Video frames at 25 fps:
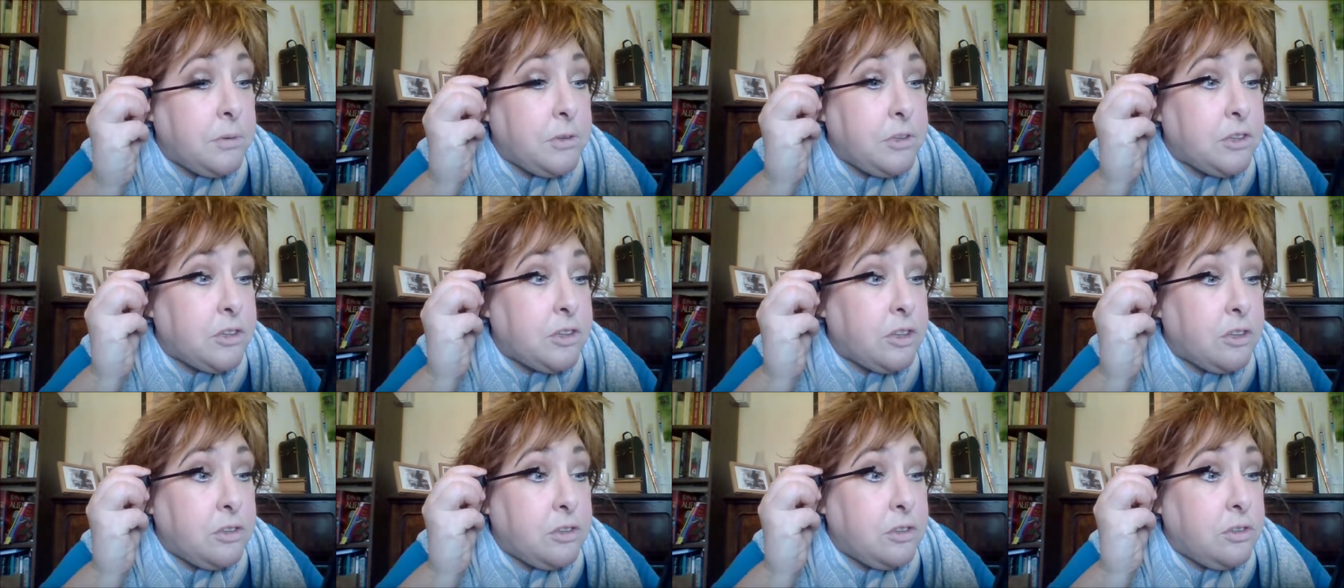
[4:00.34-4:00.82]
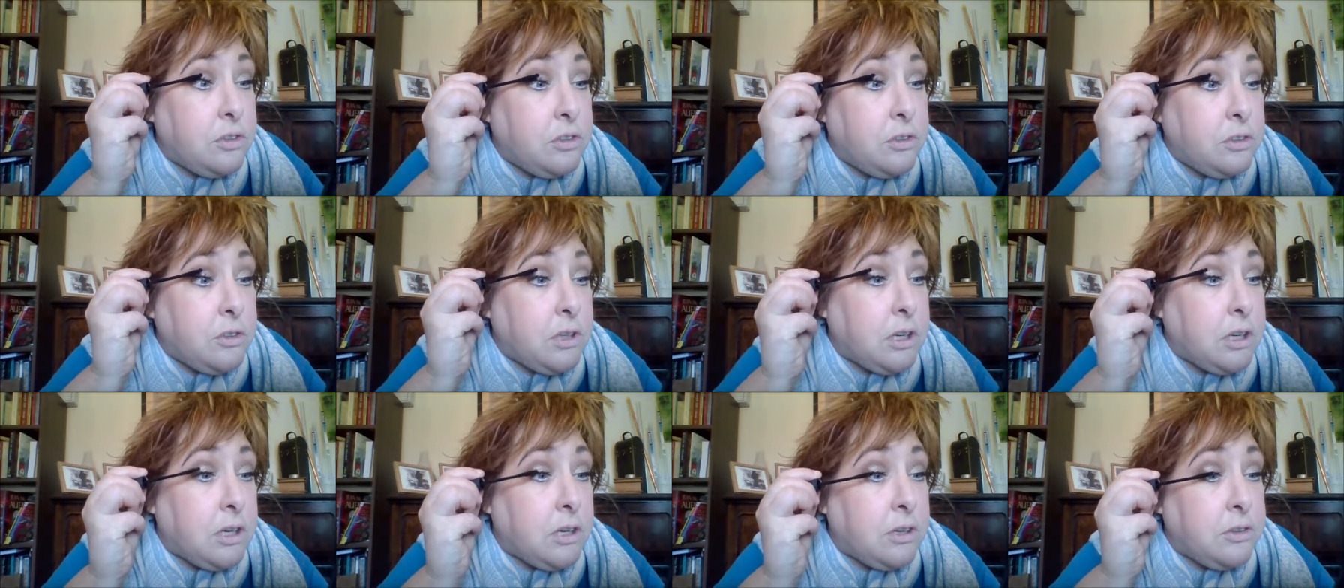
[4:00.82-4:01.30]
want to go too
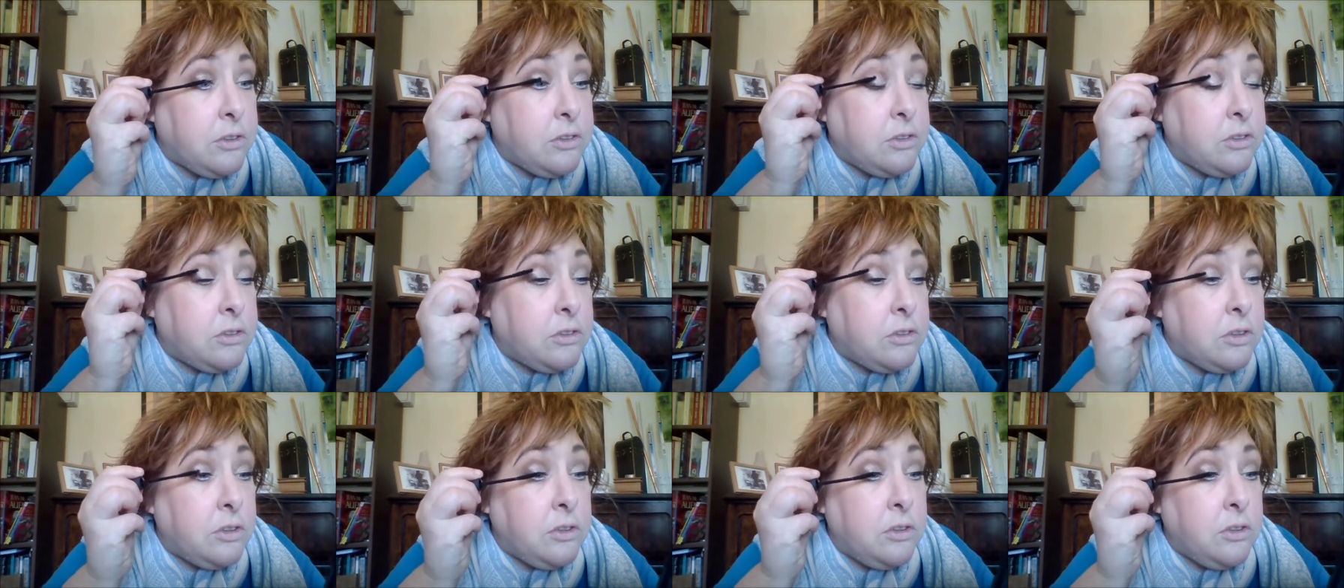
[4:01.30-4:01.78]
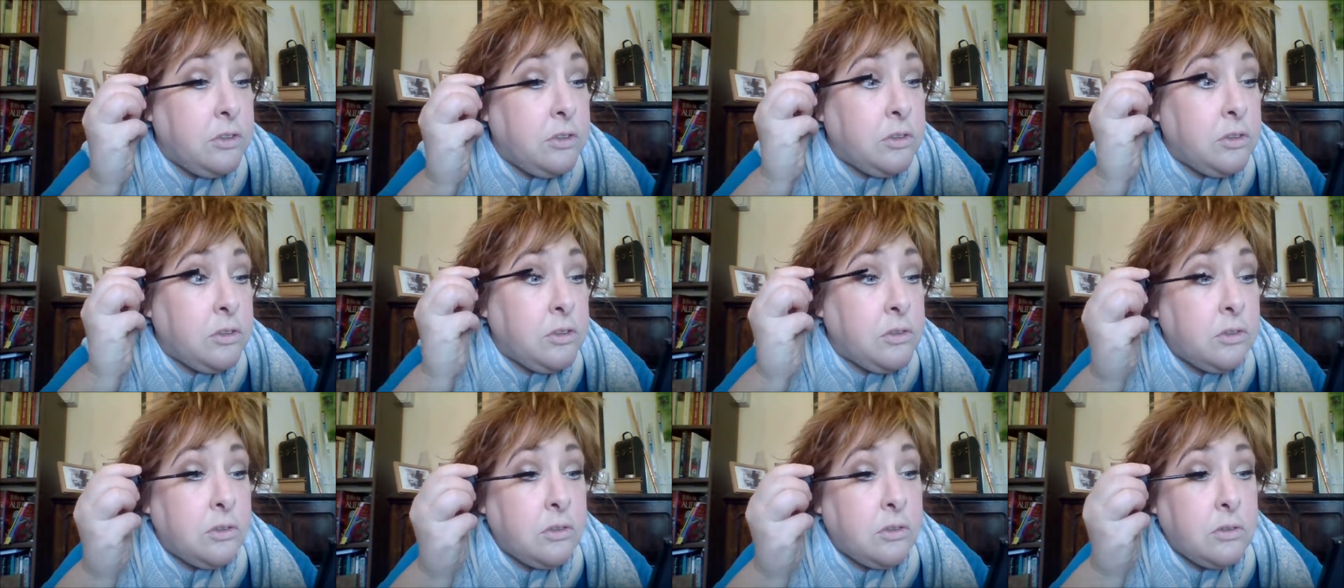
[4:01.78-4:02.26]
close to
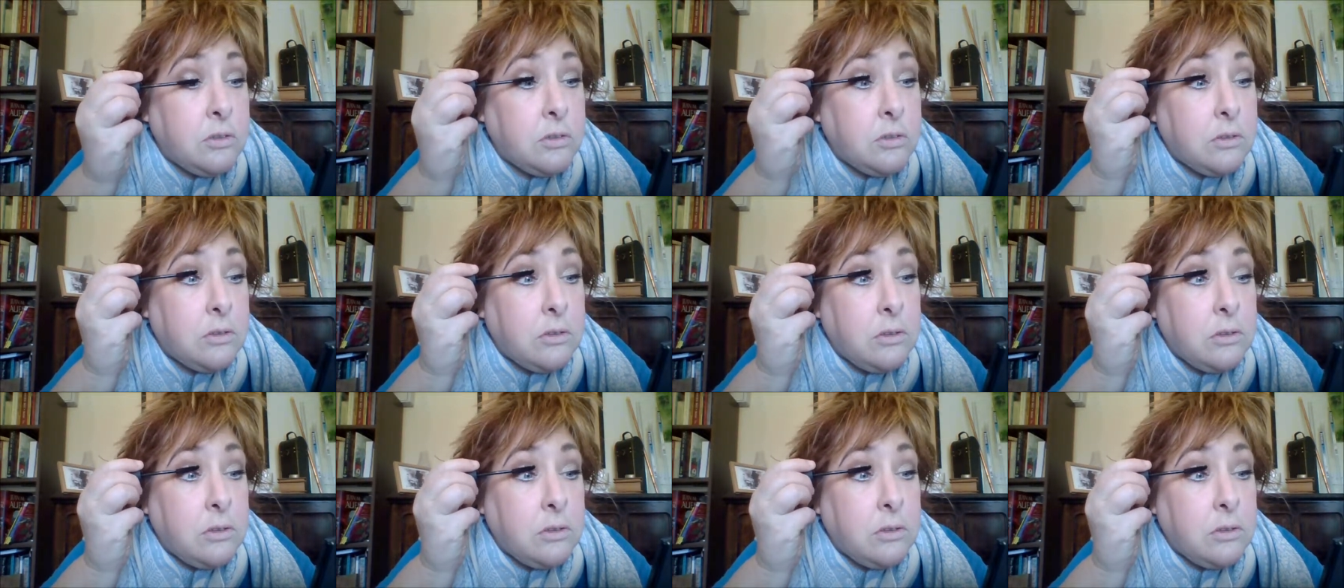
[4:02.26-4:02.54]
your